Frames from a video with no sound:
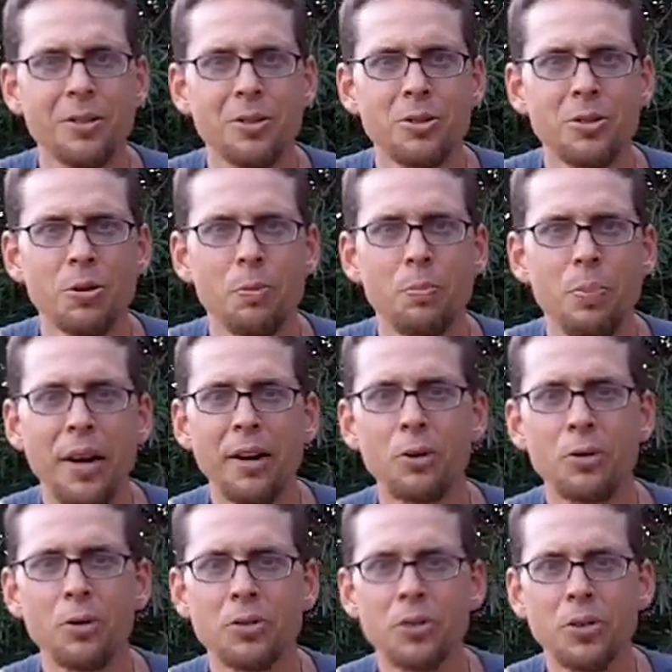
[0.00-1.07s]
There's no
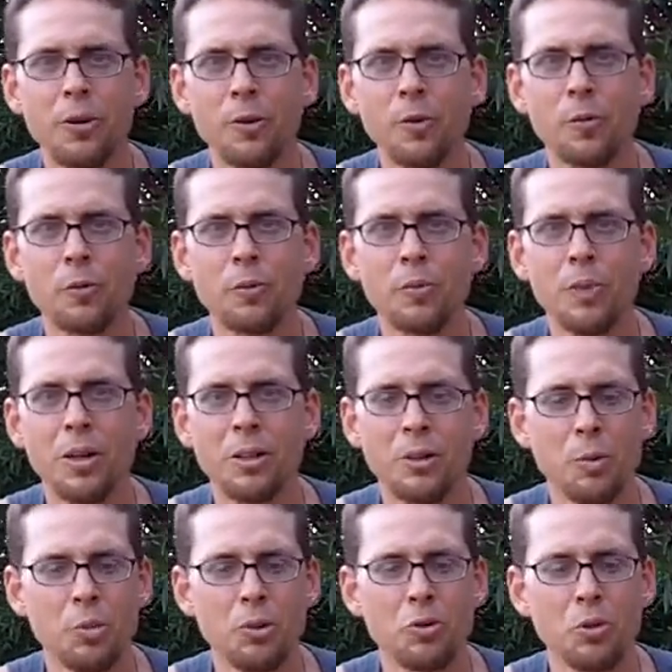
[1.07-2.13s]
barrels of
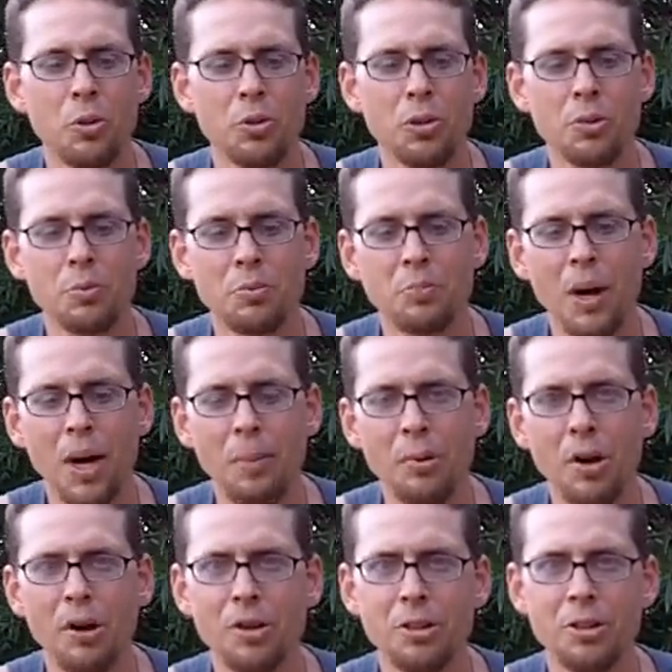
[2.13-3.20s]
petroleum
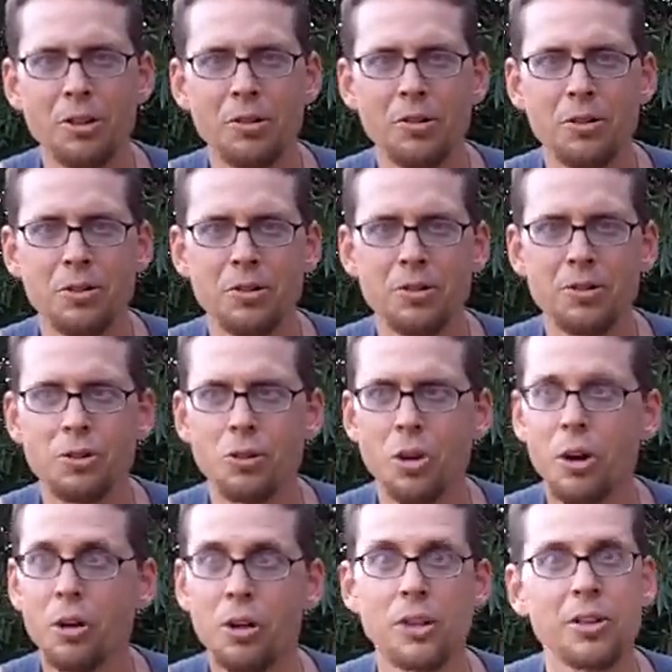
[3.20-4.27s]
byproduct
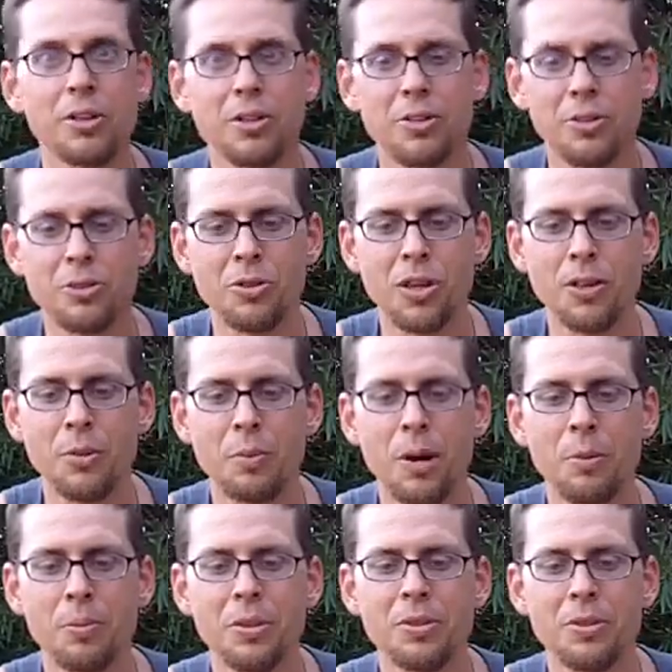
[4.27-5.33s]
junk that they're trying to
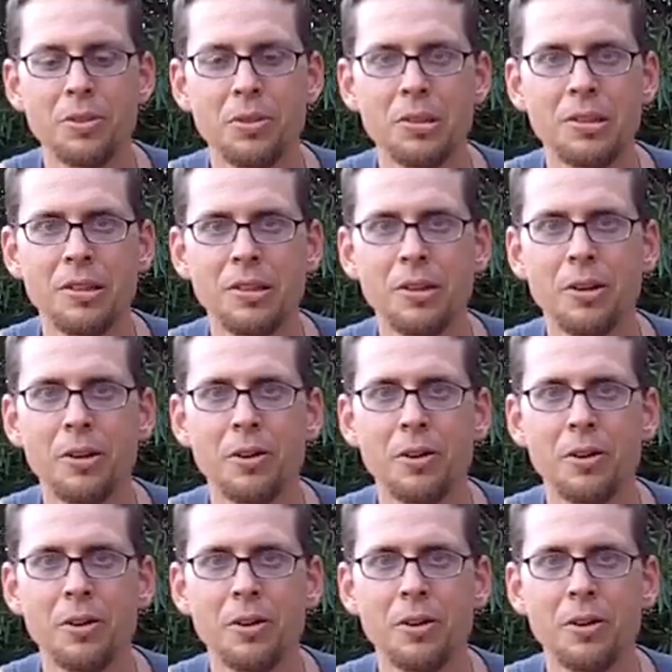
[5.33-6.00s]
pump into it.